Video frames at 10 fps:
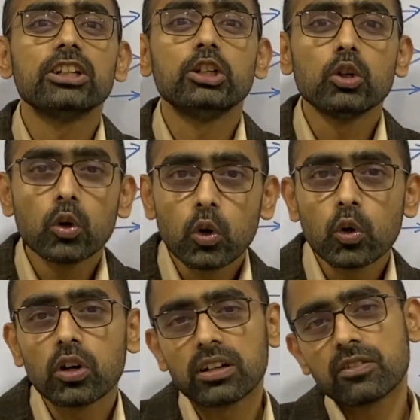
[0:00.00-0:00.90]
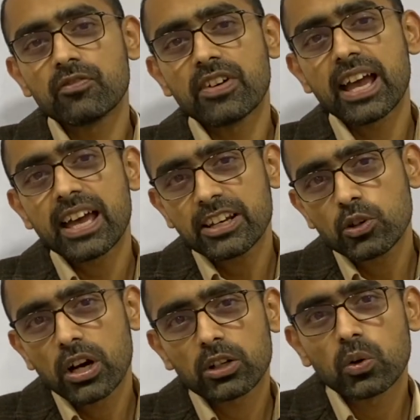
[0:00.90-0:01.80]
know where
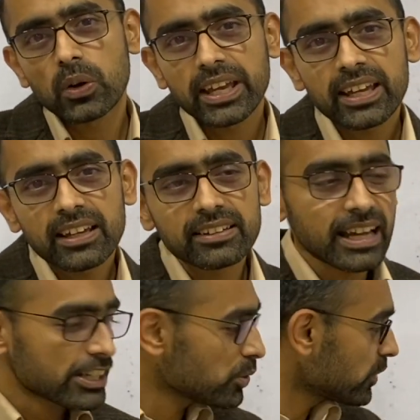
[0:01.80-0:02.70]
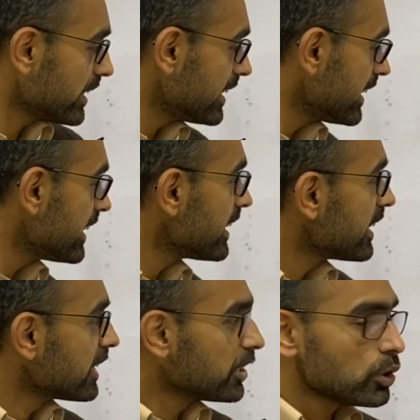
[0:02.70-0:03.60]
you are going, that you
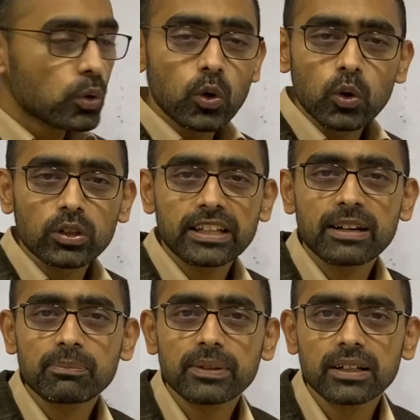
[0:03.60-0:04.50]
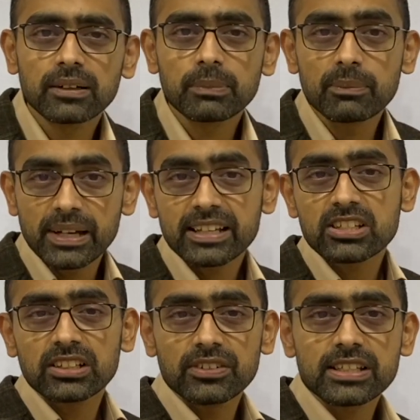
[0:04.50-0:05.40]
really know that public
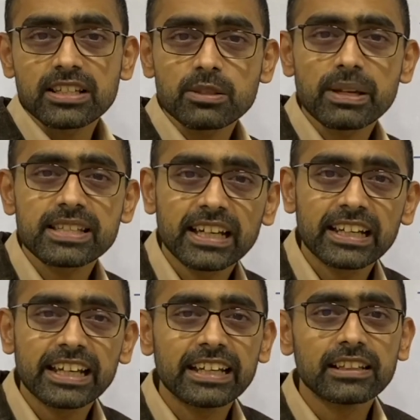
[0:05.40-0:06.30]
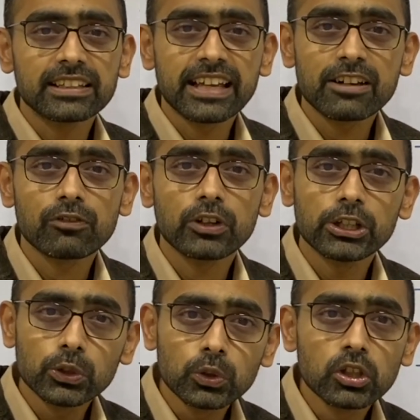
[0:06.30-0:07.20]
service is basically the thing for
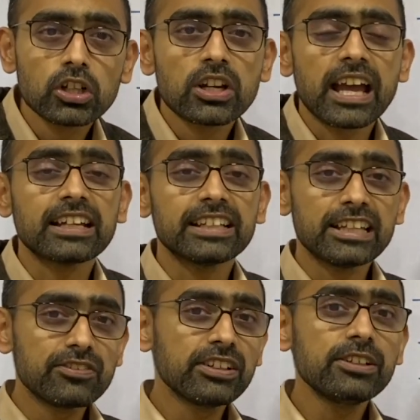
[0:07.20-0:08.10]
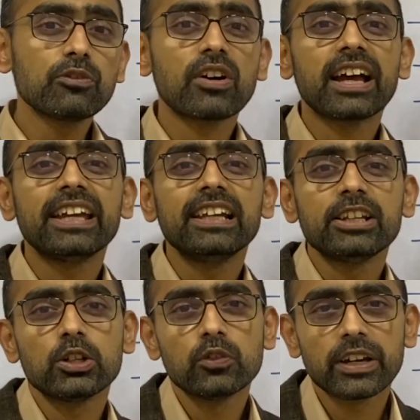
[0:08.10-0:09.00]
you, and even while
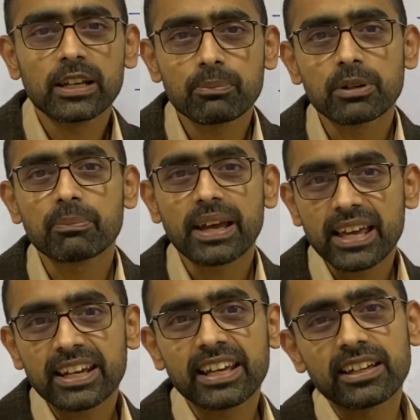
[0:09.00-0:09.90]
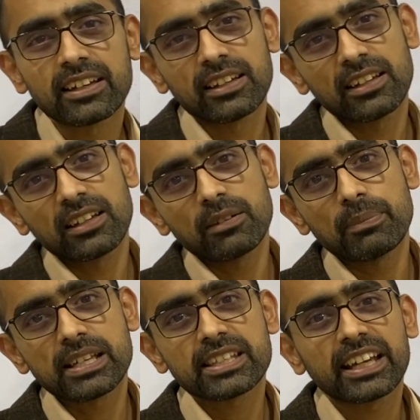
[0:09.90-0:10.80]
you were preparing,
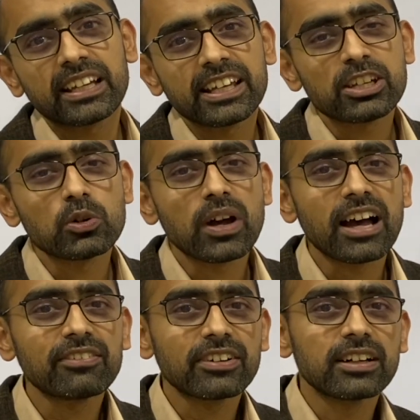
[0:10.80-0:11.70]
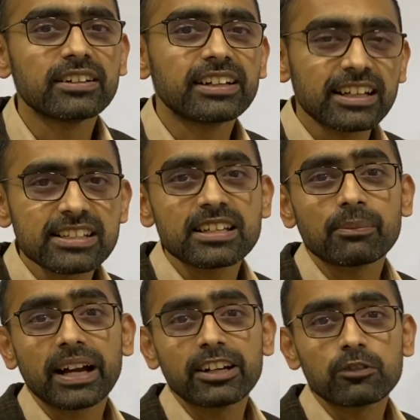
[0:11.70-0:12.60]
basically you have done some
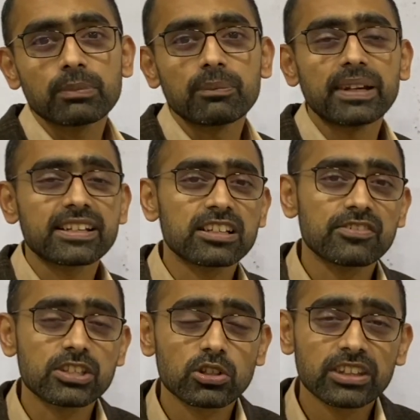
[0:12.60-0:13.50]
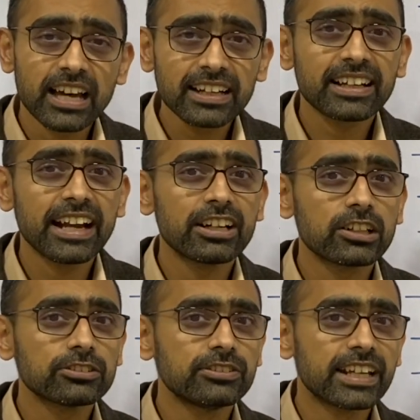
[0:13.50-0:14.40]
kind of public service. So that kind
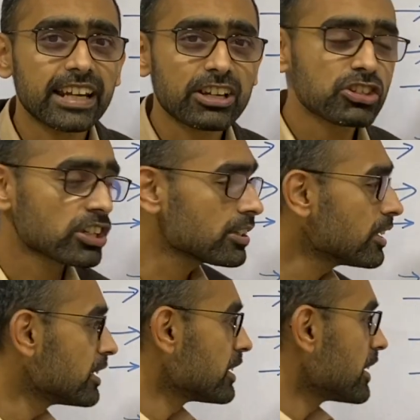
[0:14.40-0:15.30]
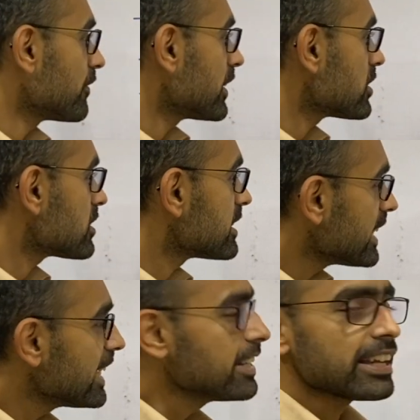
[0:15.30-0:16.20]
of direction, if it is
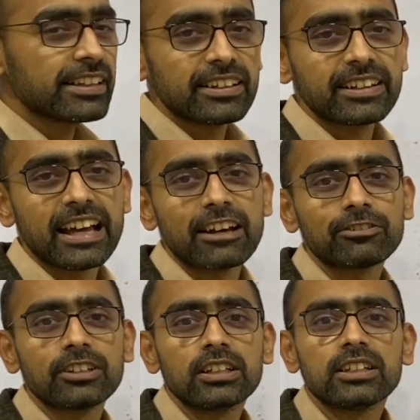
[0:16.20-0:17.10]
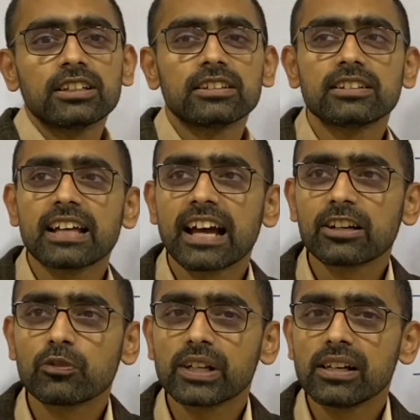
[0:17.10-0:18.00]
seen in the DAF,
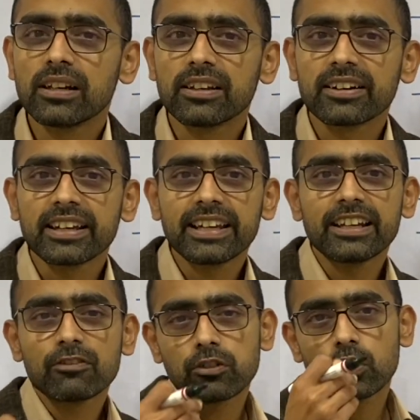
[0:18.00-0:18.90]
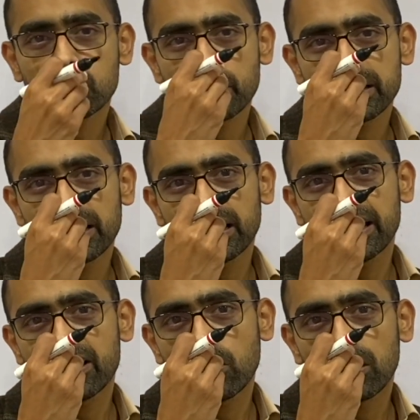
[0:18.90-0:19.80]
that will reinforce basically
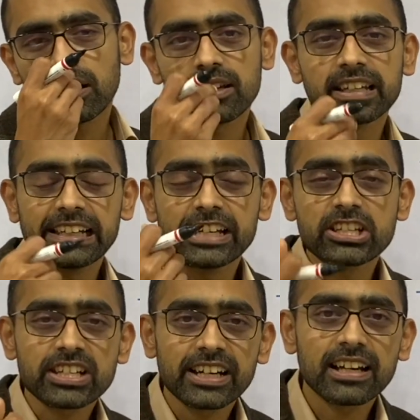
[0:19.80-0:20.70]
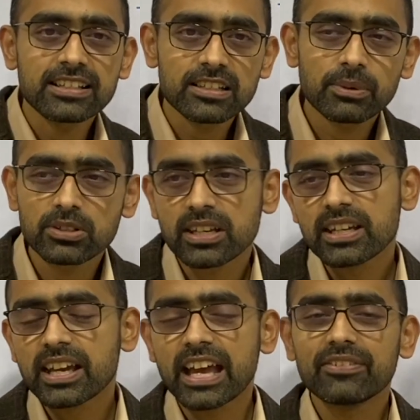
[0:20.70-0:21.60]
your cliched answer, because
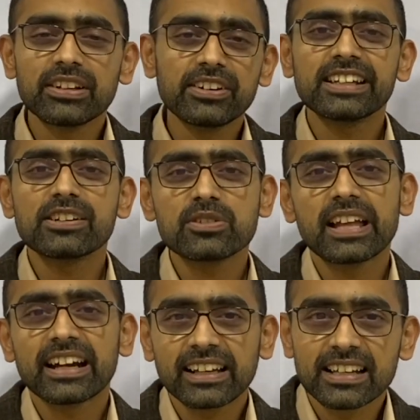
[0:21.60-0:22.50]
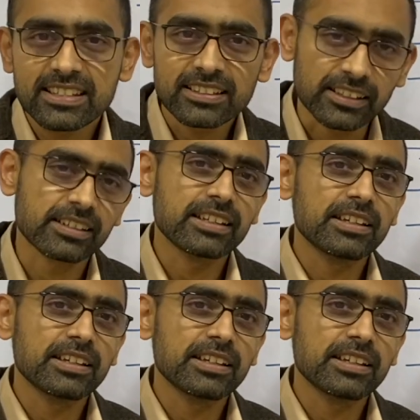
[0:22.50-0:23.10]
everyone gives that answer.